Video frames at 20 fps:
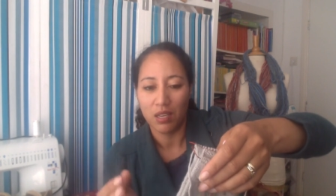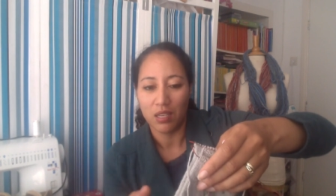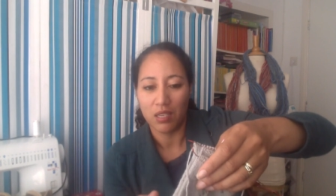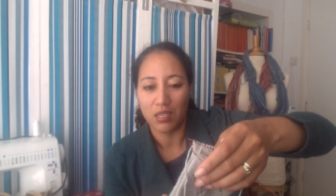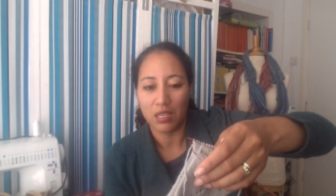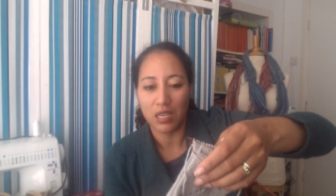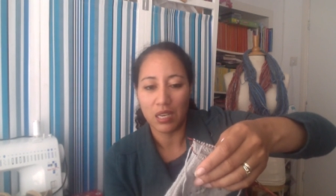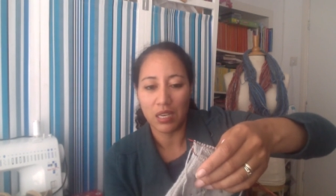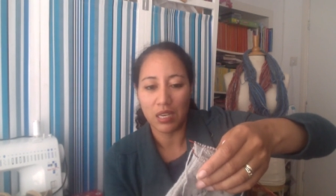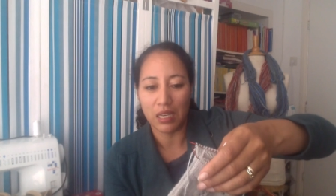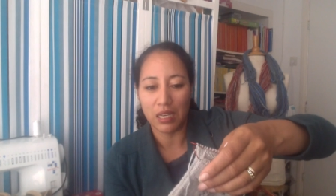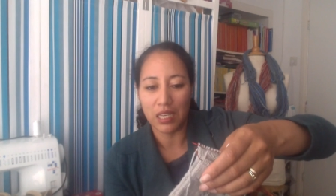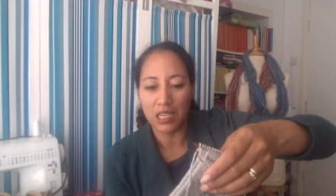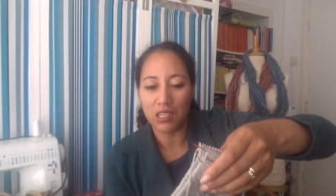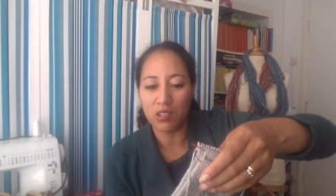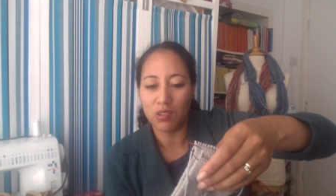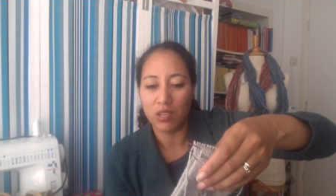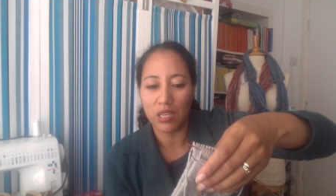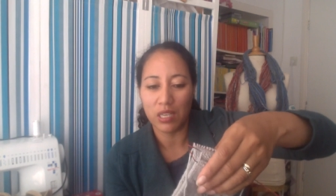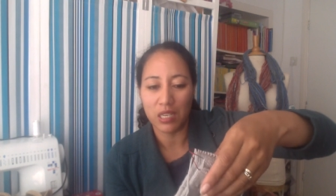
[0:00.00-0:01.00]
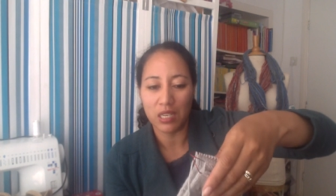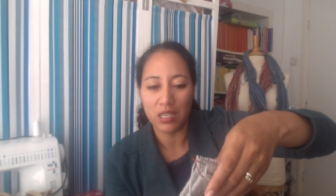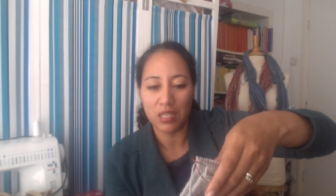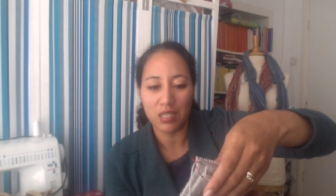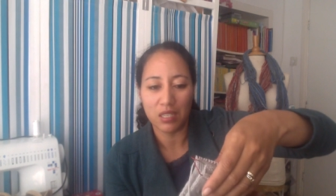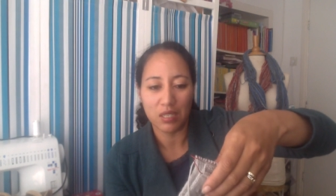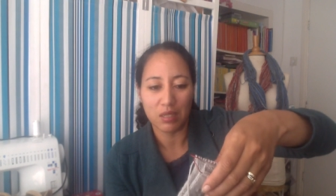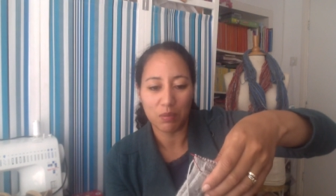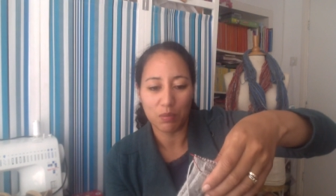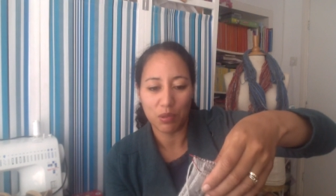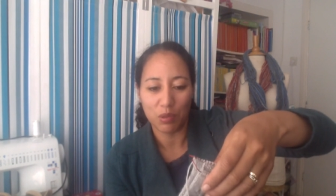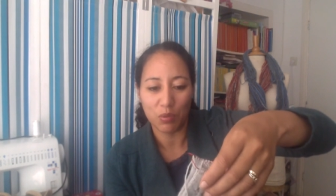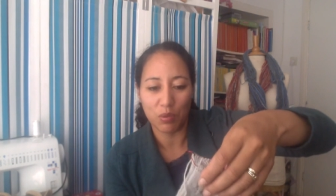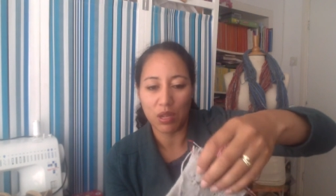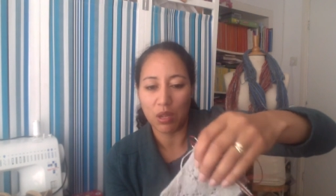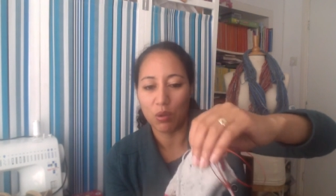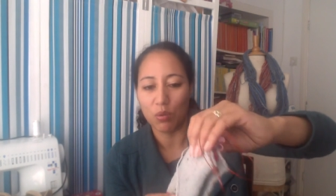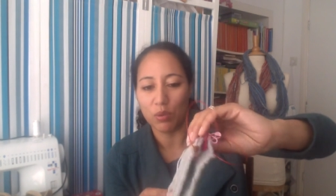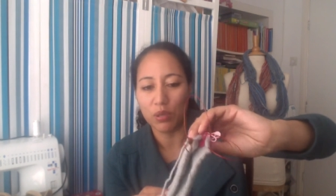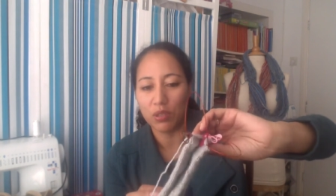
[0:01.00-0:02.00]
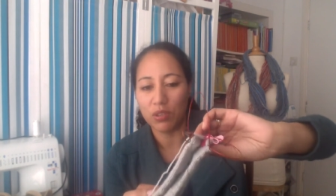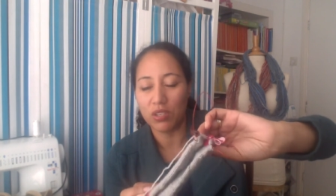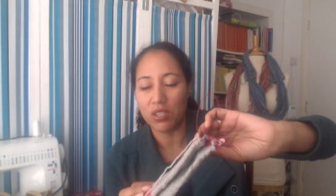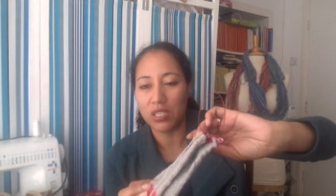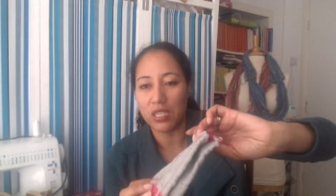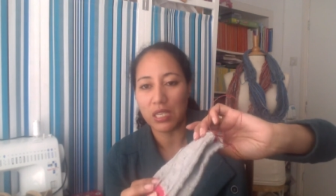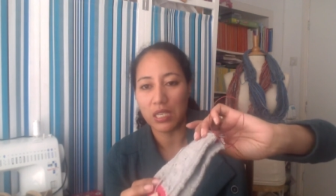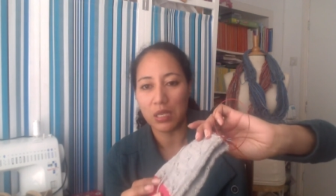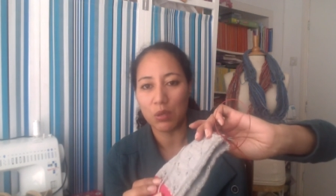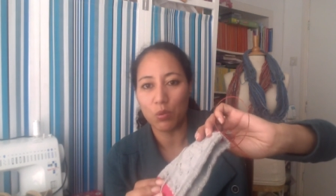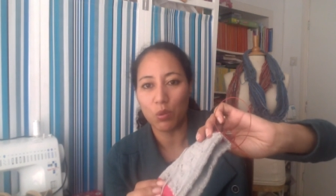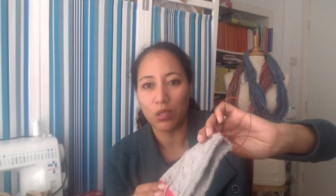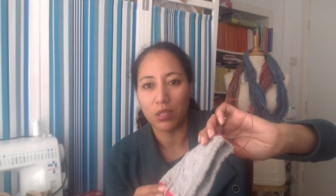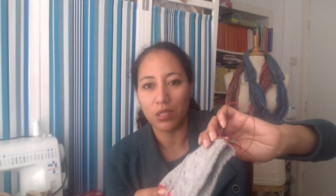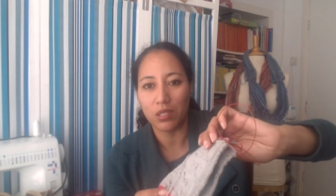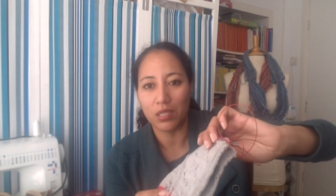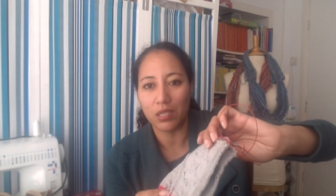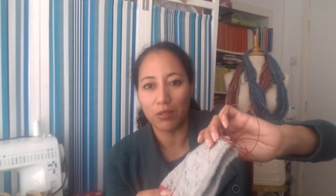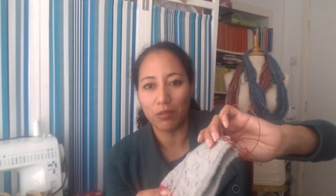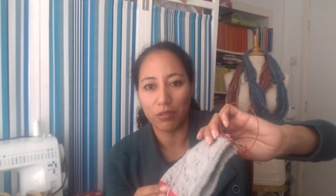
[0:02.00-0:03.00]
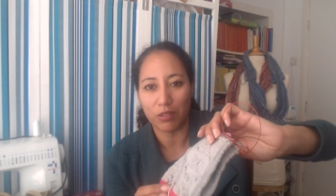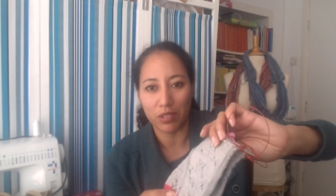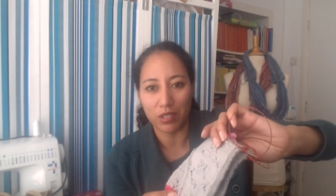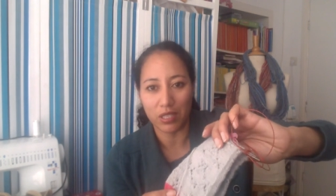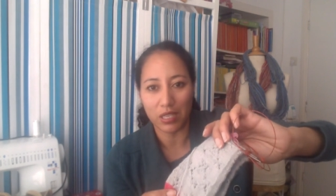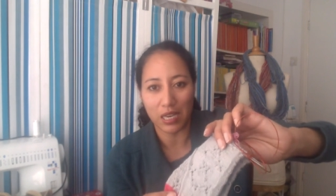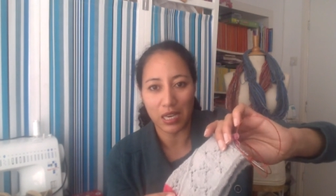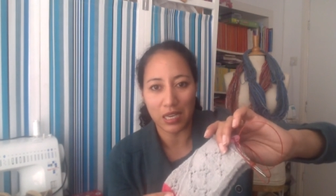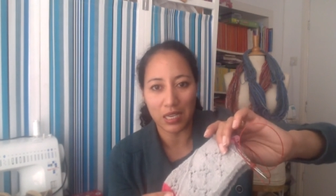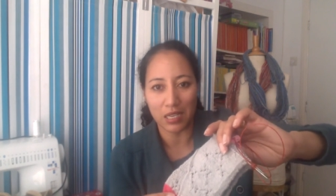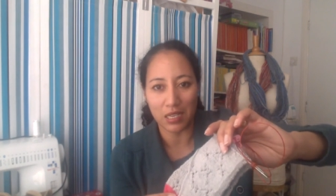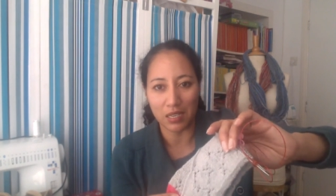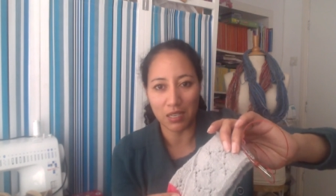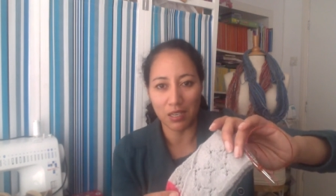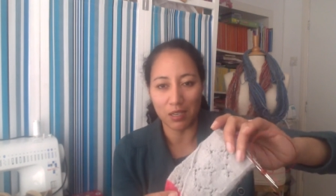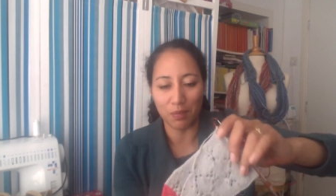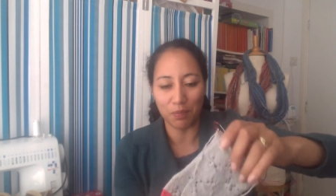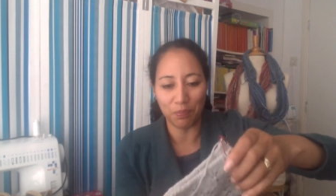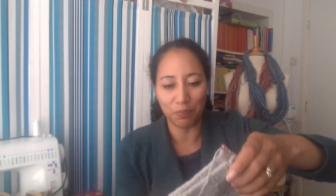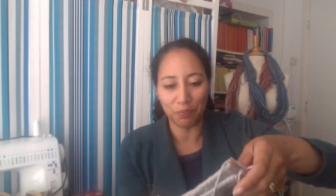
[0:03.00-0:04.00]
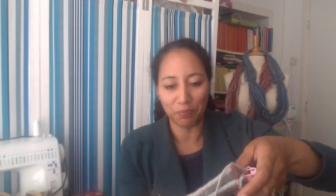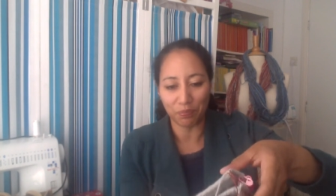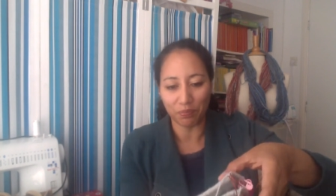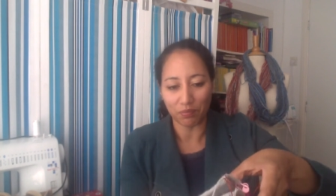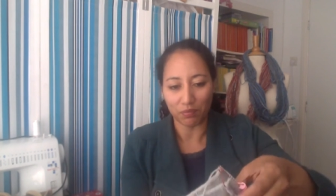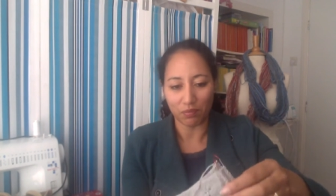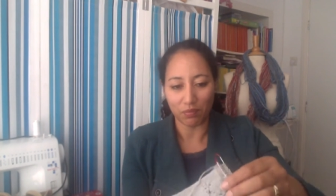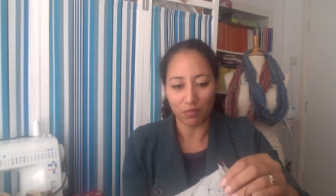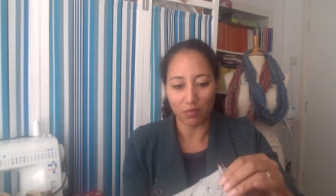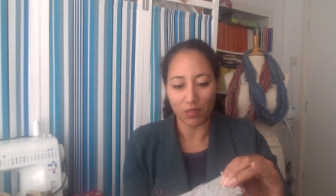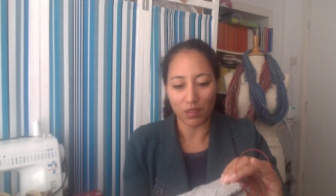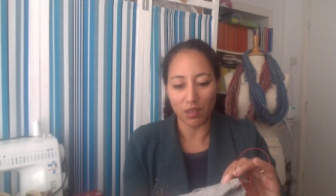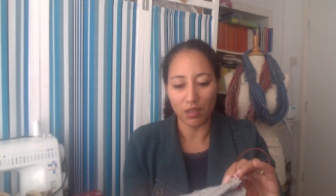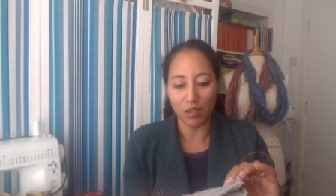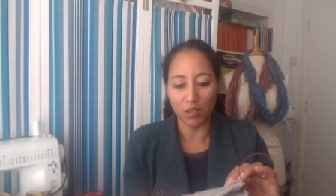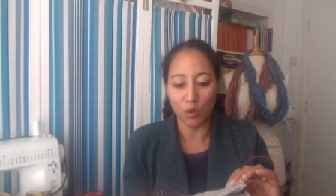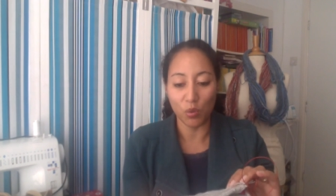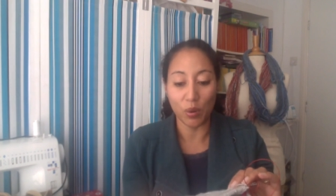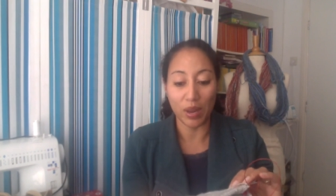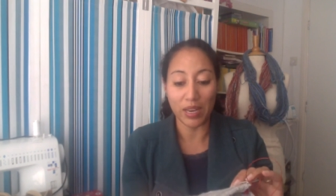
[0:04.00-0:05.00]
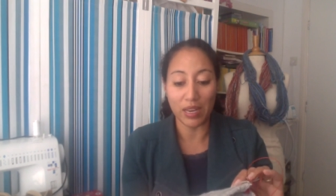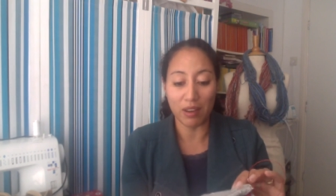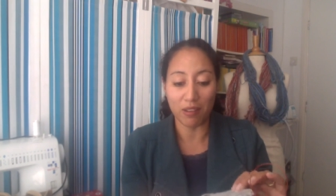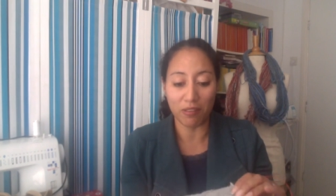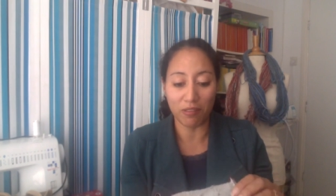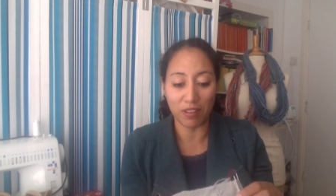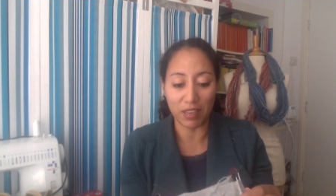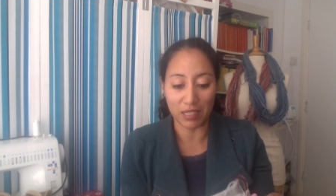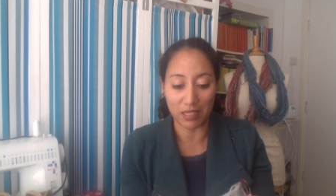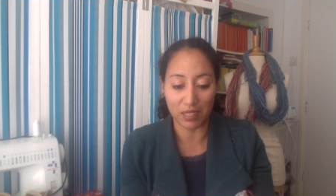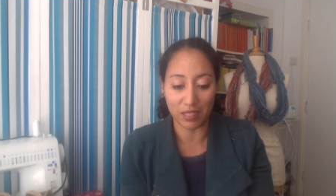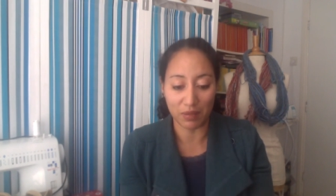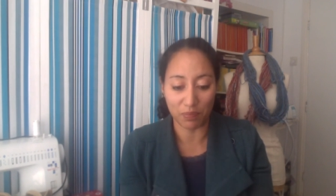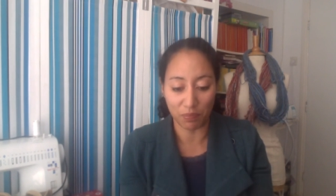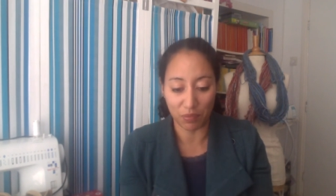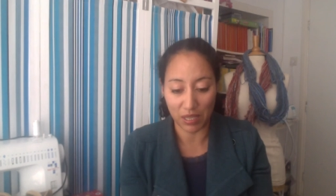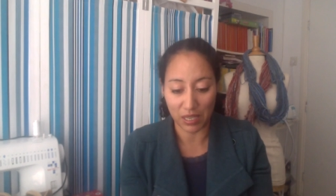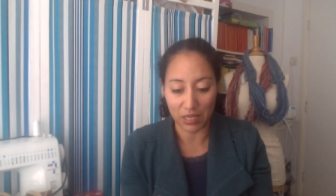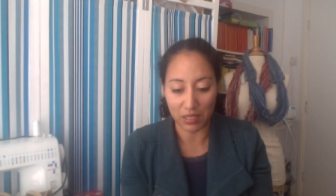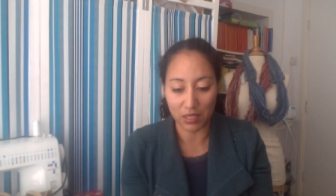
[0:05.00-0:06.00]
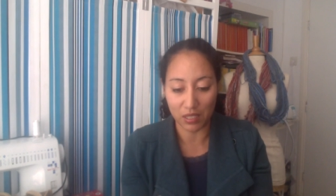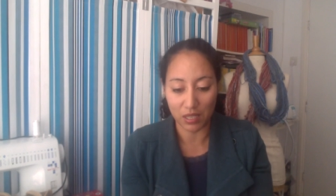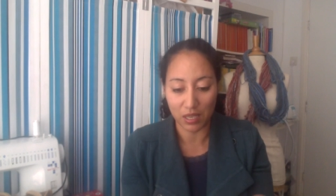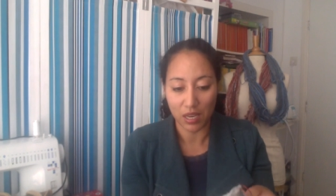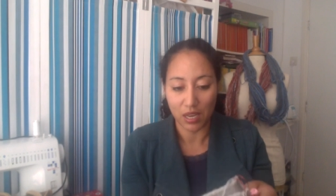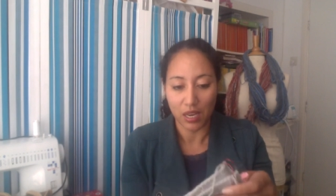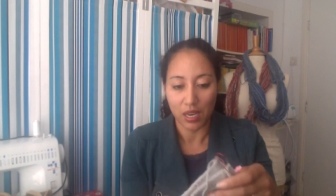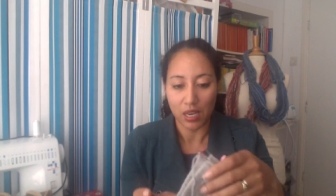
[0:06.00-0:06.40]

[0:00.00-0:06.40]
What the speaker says: knitting a heel in it. But well, we'll see what the difference in the way they fit is.